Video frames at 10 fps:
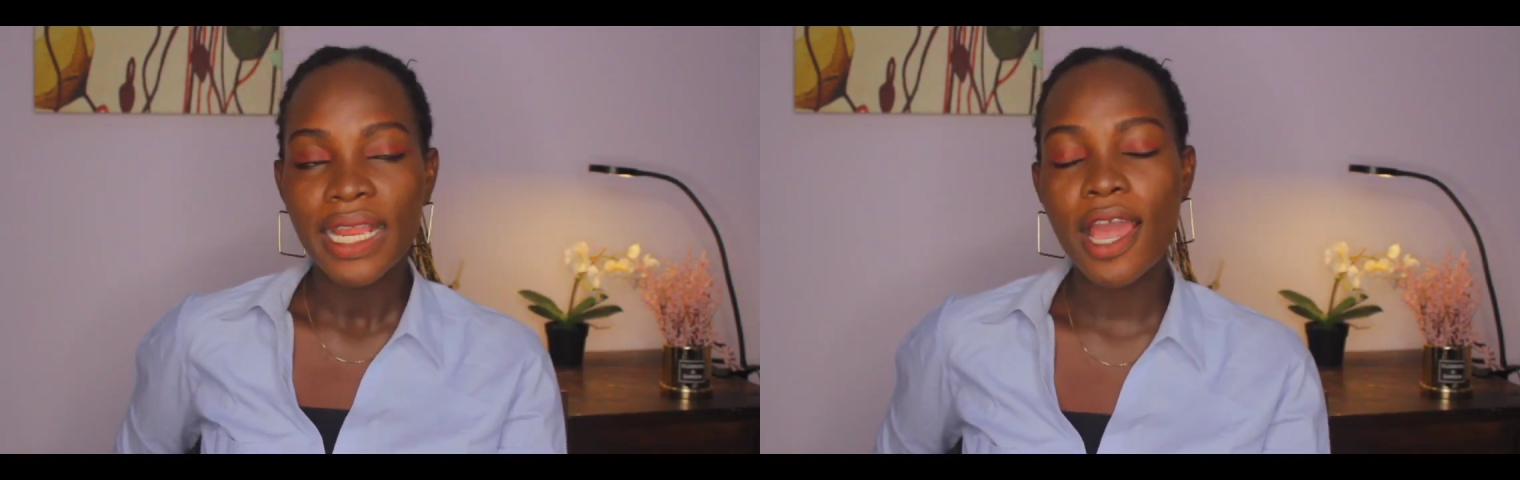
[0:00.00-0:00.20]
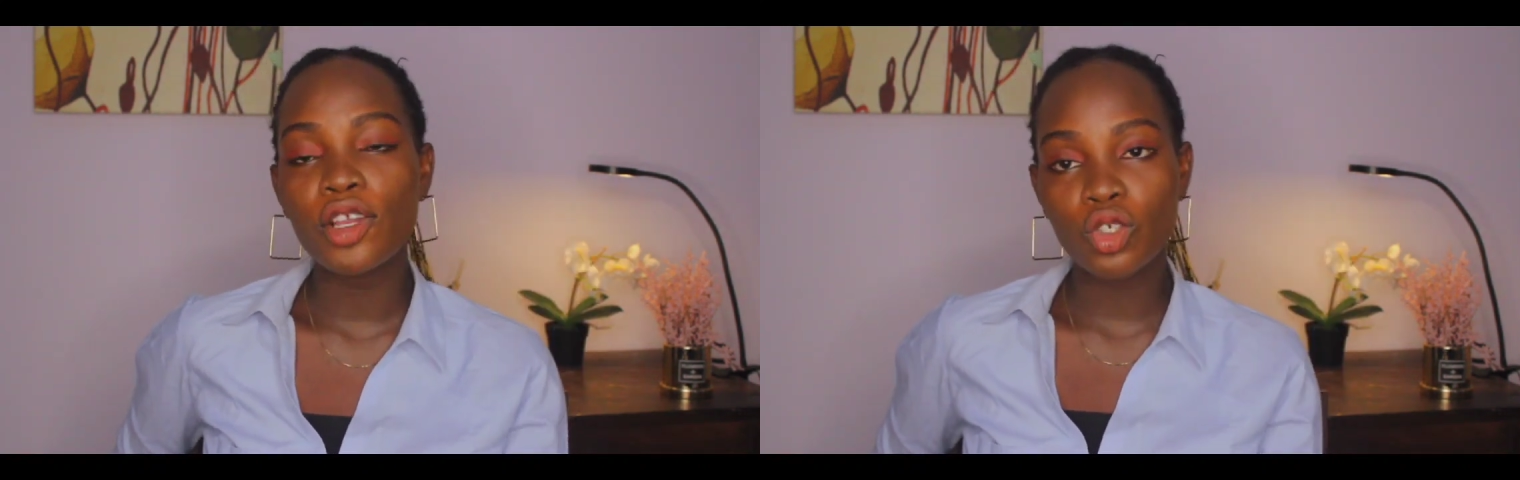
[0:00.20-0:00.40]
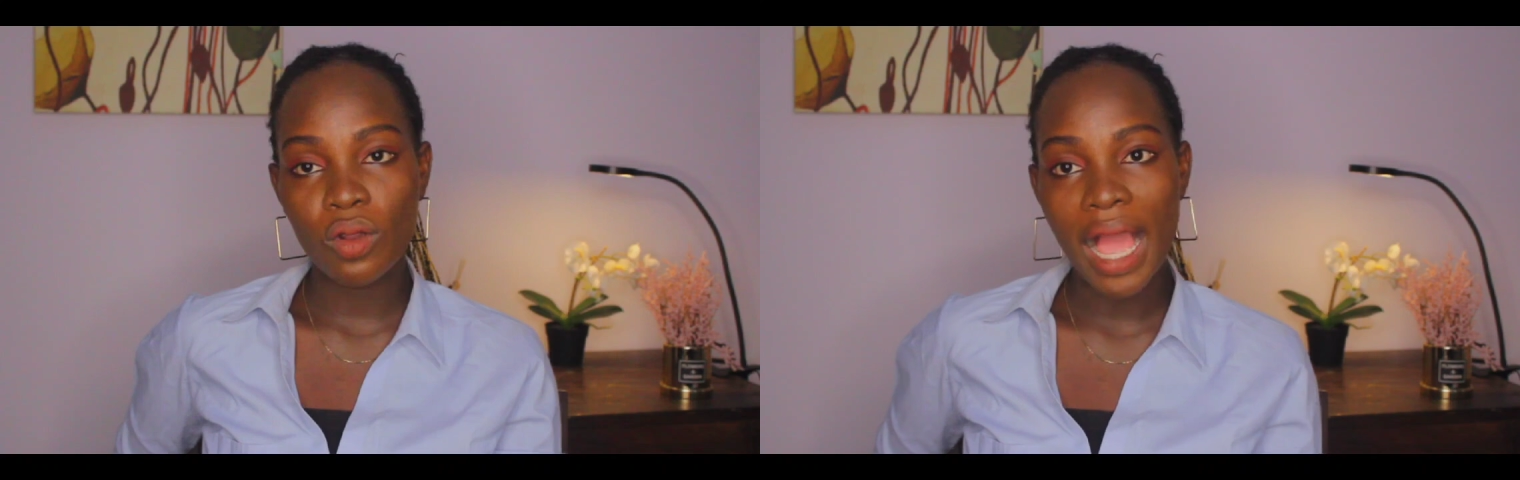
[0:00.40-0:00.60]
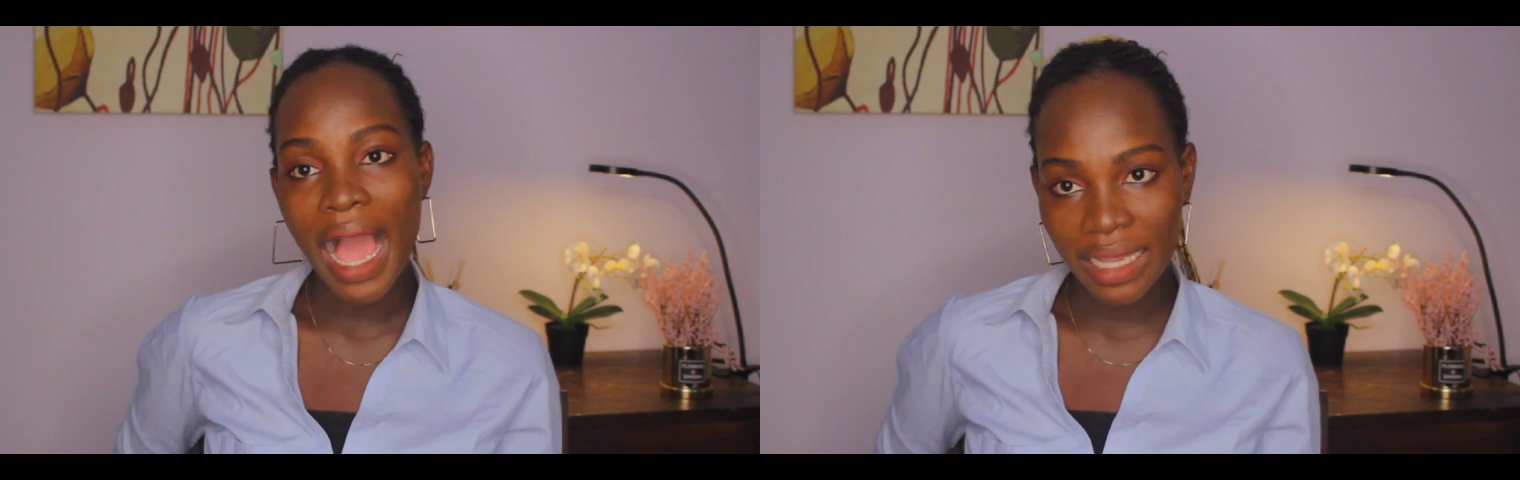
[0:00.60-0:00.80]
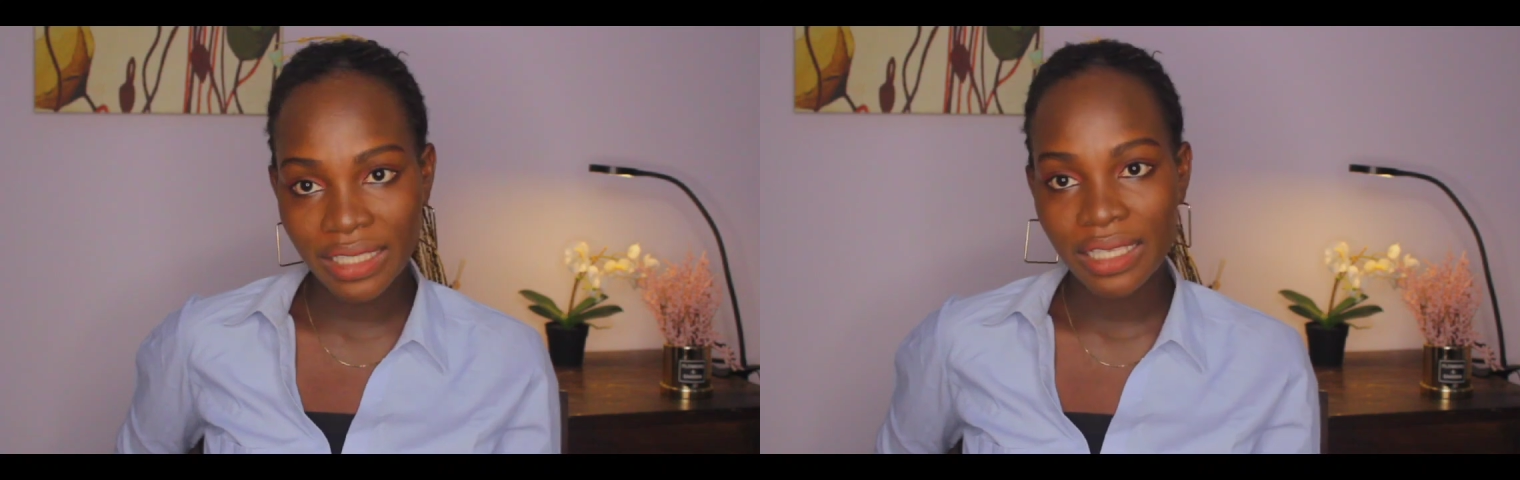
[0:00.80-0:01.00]
that you should
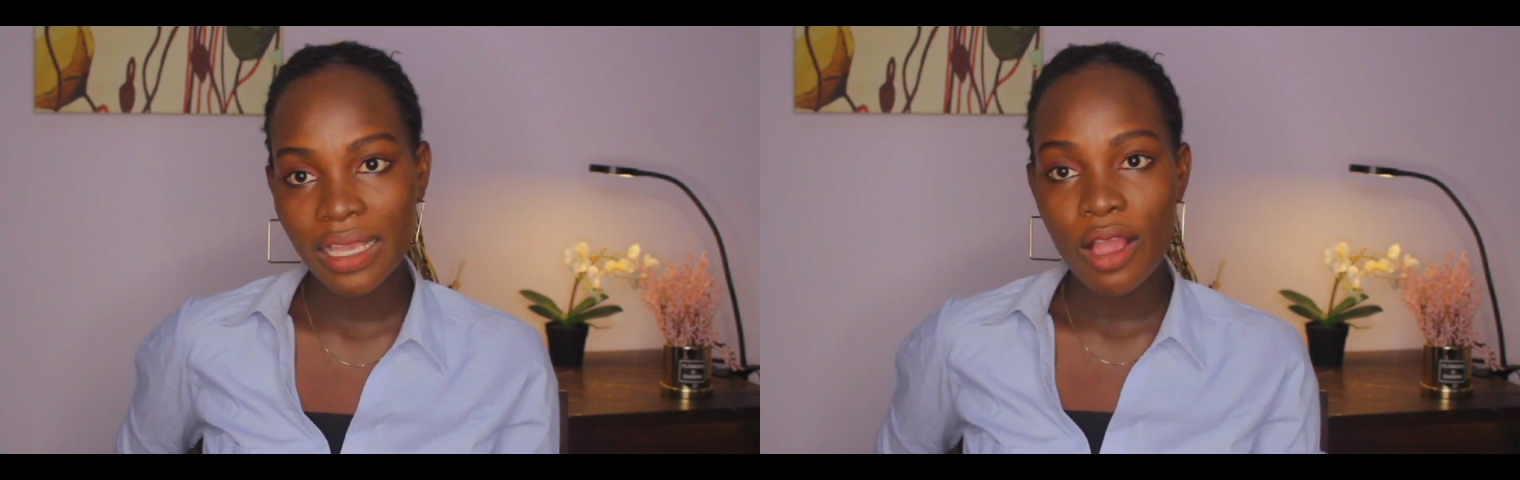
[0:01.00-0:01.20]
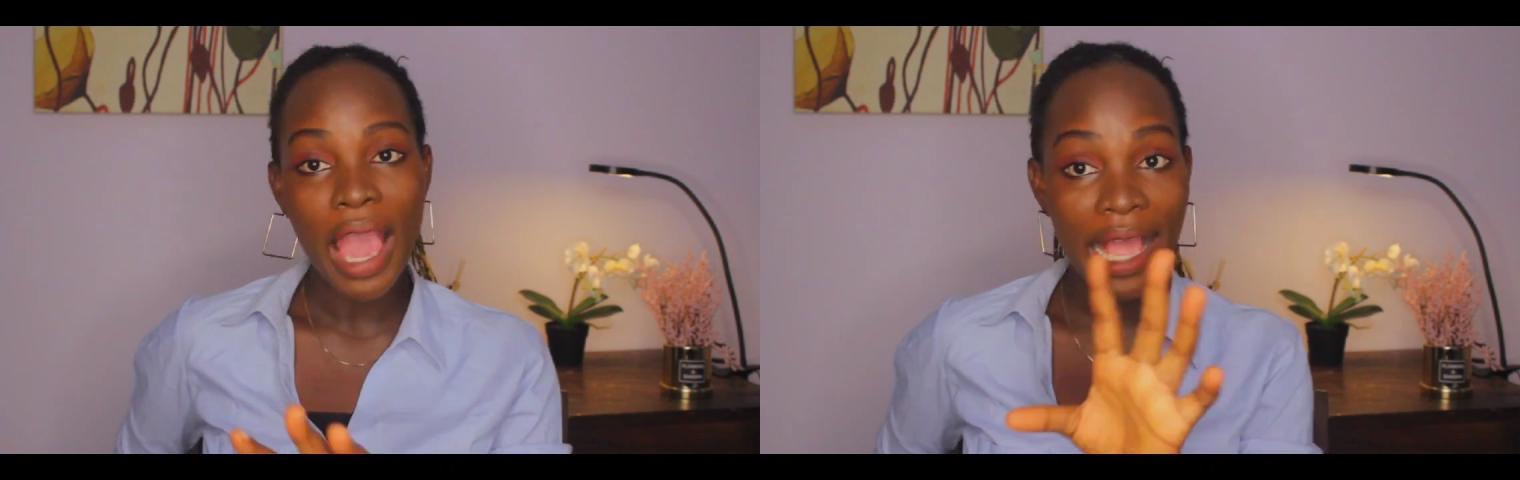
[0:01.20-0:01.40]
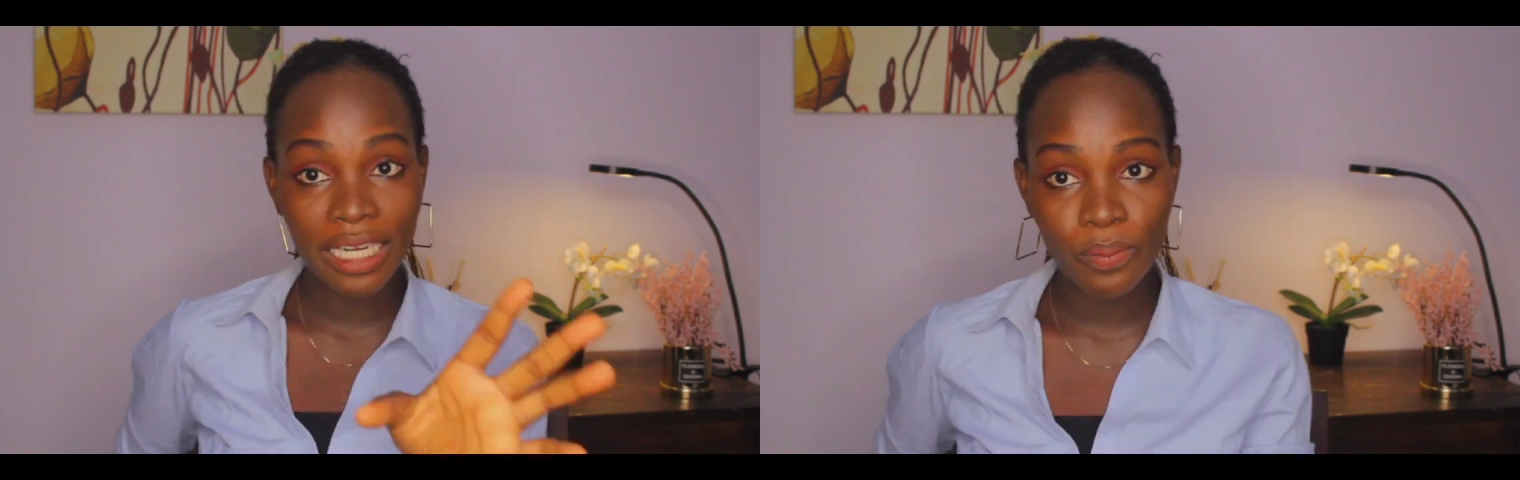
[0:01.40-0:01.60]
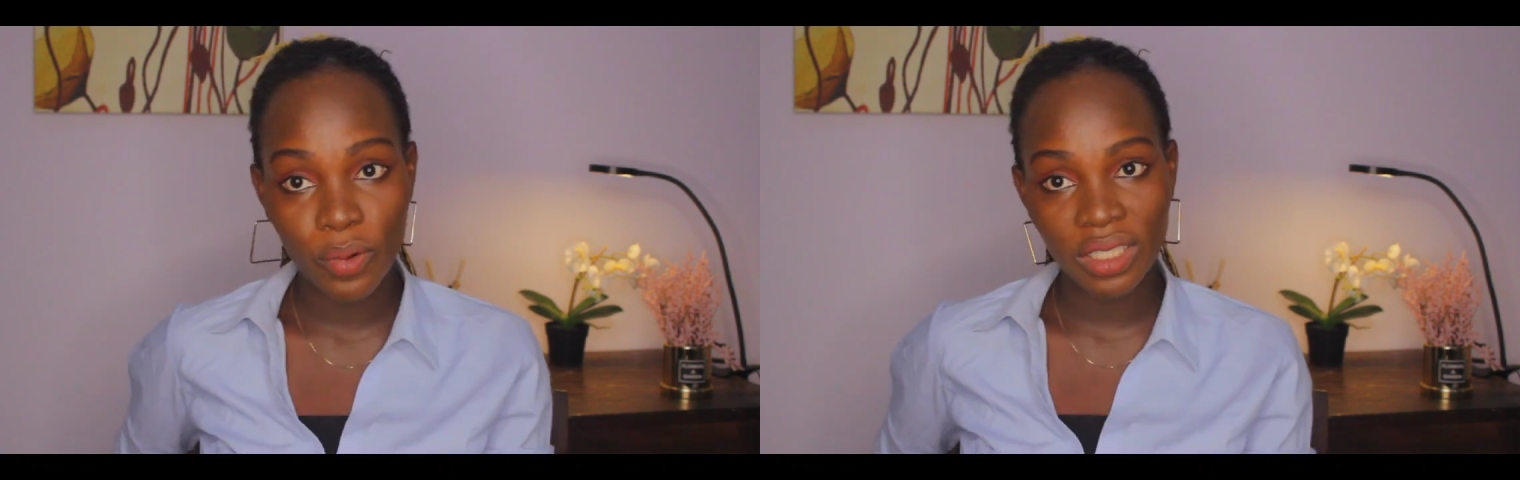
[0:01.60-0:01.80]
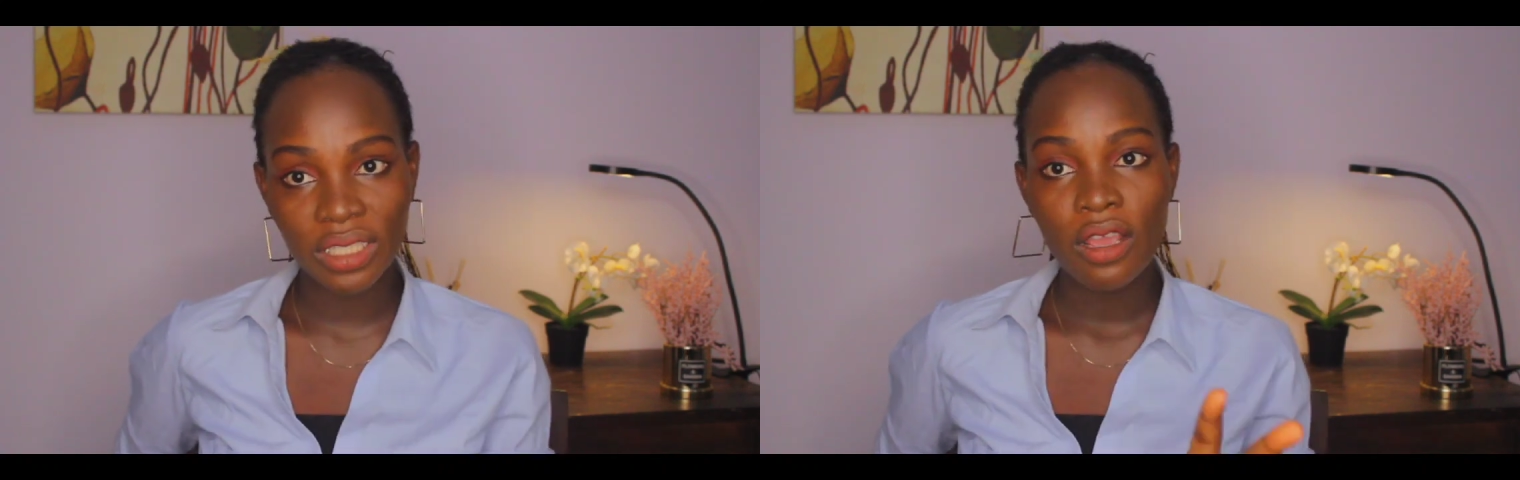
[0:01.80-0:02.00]
ask
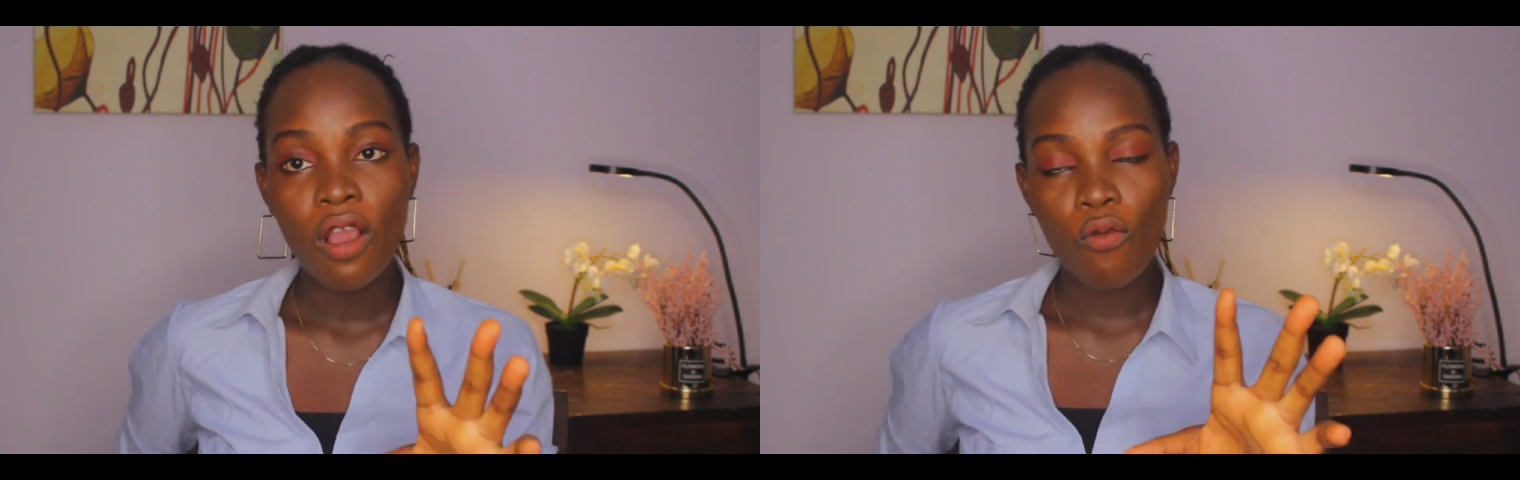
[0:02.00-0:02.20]
anybody